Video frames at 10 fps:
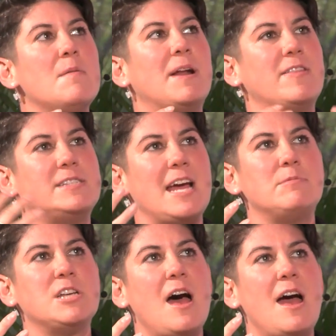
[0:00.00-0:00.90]
But at the same
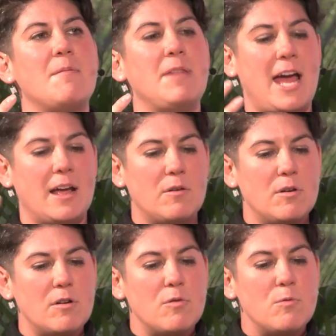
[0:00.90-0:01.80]
time, like,
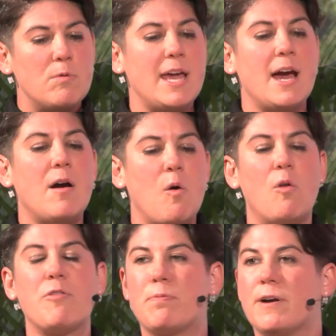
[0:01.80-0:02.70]
we are
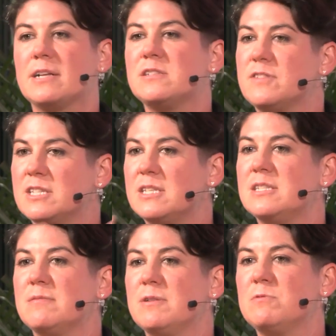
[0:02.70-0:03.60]
all the product of the
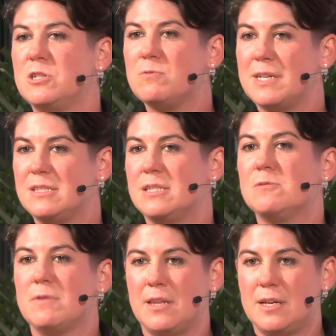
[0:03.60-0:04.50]
system in which we
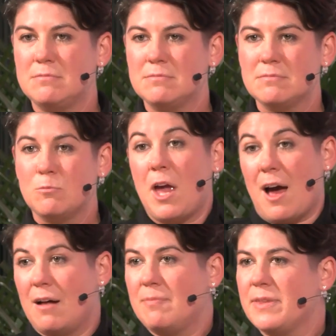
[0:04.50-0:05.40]
exist within. We
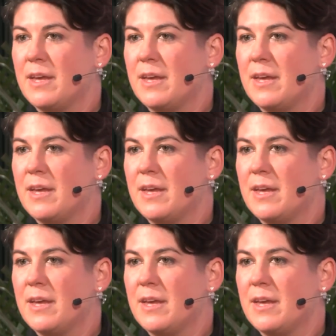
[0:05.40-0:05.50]
are.